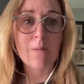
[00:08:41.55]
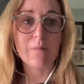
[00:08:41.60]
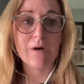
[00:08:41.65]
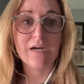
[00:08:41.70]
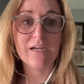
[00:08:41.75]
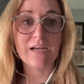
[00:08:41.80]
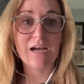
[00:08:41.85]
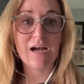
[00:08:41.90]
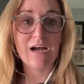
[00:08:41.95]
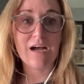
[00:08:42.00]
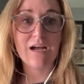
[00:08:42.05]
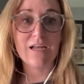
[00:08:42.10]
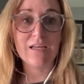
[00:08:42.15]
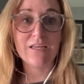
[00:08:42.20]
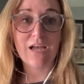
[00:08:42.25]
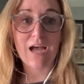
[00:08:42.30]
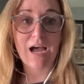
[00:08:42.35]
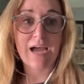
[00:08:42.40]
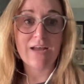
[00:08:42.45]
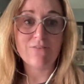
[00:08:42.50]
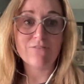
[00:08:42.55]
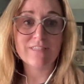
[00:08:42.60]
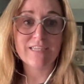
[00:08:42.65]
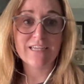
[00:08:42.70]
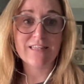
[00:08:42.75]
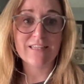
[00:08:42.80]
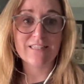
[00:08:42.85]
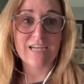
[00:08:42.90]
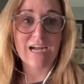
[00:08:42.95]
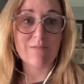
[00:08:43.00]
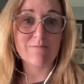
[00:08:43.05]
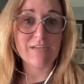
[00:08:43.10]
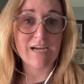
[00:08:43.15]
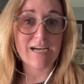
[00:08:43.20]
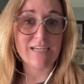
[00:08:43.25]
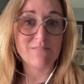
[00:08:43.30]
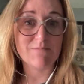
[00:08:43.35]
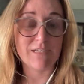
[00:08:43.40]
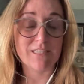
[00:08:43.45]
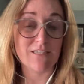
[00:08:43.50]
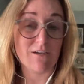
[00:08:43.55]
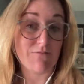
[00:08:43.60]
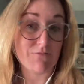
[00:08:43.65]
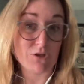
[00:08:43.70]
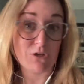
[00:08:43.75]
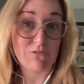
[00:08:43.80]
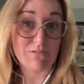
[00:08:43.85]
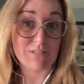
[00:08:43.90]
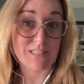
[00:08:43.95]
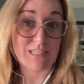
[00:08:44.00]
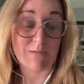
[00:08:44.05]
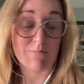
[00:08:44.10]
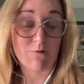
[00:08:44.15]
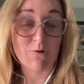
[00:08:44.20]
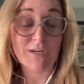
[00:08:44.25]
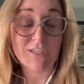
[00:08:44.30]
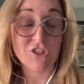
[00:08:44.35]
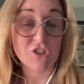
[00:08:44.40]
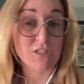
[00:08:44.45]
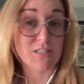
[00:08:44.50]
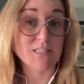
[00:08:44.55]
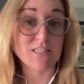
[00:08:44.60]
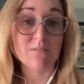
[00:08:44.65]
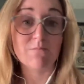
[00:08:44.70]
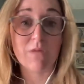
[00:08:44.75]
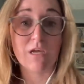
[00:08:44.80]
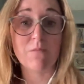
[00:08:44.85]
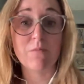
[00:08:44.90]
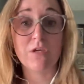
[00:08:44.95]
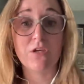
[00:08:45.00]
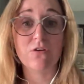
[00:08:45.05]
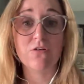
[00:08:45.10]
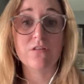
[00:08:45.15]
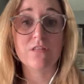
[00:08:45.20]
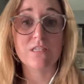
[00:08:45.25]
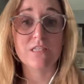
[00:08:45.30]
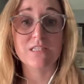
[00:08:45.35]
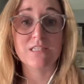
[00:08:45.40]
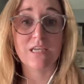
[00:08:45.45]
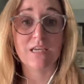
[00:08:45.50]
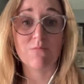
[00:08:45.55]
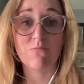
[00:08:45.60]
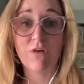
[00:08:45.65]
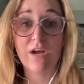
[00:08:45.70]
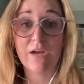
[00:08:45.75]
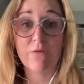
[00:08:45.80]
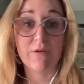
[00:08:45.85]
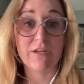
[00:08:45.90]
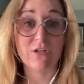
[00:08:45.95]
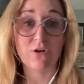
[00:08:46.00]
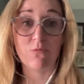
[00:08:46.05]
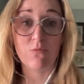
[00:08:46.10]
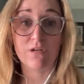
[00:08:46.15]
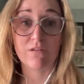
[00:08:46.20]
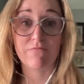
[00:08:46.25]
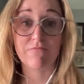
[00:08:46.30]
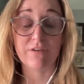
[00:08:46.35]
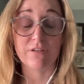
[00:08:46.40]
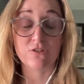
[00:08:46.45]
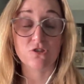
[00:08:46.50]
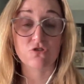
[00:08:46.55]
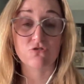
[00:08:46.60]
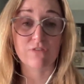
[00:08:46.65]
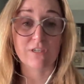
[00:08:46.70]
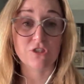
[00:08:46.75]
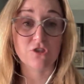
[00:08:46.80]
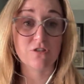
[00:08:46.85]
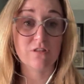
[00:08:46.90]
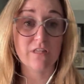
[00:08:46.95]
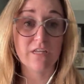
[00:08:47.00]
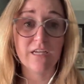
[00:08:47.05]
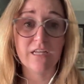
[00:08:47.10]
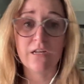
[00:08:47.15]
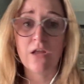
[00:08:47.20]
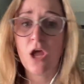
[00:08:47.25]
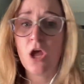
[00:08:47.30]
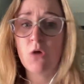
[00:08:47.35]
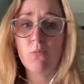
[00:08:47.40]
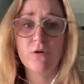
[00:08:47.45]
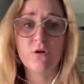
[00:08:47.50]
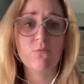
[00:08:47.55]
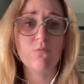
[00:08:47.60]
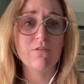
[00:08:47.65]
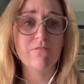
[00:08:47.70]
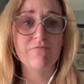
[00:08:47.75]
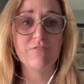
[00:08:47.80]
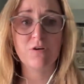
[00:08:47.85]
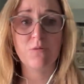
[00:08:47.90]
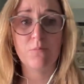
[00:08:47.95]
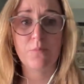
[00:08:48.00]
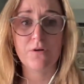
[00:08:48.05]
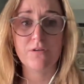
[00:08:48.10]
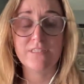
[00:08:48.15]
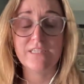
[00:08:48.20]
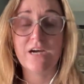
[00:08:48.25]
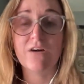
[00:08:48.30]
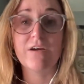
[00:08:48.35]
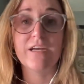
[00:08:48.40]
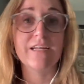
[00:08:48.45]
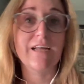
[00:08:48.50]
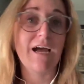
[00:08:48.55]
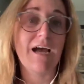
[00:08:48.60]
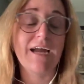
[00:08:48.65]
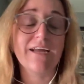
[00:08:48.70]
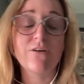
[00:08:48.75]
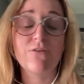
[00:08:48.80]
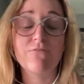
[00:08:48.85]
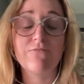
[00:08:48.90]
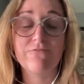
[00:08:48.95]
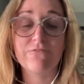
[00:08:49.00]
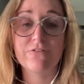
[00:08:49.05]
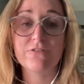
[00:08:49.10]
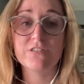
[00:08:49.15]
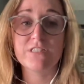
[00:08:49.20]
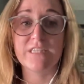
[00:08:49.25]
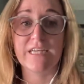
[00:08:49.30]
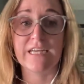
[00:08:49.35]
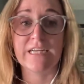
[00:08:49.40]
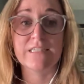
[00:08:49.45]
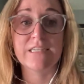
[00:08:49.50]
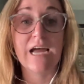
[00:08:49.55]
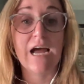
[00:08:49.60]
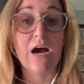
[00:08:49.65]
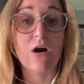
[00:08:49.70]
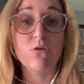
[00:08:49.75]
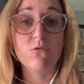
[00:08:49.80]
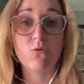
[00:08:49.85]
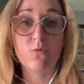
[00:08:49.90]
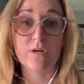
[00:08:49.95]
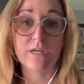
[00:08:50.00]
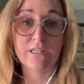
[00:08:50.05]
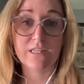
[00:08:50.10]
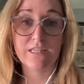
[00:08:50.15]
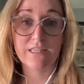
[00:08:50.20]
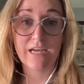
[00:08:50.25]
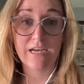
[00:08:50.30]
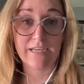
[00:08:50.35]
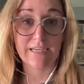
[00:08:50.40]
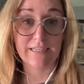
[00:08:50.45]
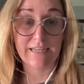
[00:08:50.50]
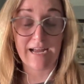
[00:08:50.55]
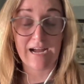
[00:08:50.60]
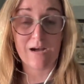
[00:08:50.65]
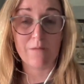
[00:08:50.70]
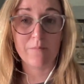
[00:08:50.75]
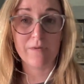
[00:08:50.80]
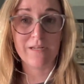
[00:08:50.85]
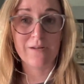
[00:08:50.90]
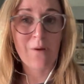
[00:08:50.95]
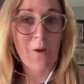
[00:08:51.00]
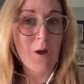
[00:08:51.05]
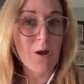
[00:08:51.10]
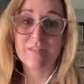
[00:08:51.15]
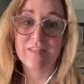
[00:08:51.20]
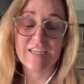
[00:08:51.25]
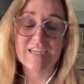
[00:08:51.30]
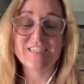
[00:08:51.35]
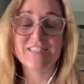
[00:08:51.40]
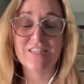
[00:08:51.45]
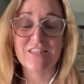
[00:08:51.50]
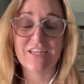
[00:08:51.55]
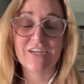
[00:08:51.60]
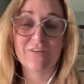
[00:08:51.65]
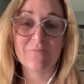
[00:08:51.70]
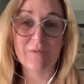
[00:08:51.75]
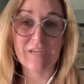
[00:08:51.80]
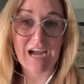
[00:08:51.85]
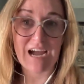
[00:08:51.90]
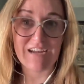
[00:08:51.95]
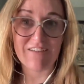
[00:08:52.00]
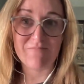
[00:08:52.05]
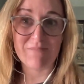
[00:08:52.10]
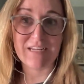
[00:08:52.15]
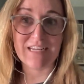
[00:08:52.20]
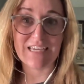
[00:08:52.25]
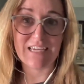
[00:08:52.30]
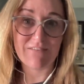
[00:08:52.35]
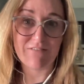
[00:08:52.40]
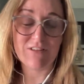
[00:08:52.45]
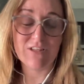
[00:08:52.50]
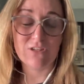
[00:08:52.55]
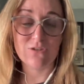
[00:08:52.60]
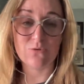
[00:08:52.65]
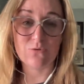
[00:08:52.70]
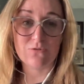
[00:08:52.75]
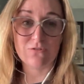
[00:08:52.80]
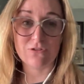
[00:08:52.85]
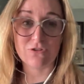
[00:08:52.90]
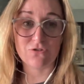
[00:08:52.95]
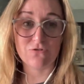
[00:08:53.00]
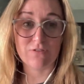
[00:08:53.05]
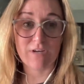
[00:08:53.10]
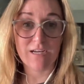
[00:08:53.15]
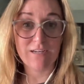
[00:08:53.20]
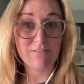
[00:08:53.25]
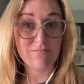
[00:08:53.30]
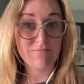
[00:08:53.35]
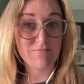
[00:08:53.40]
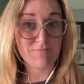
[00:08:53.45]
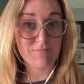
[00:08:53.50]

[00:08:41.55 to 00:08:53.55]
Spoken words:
But I don't take the time to ask myself those same questions. And maybe you're the same way. We don't want to feel stretched thin. We don't want to feel burnt out. And I know firsthand how quickly that can happen. But thanks to therapy, I have been given the tools to kind of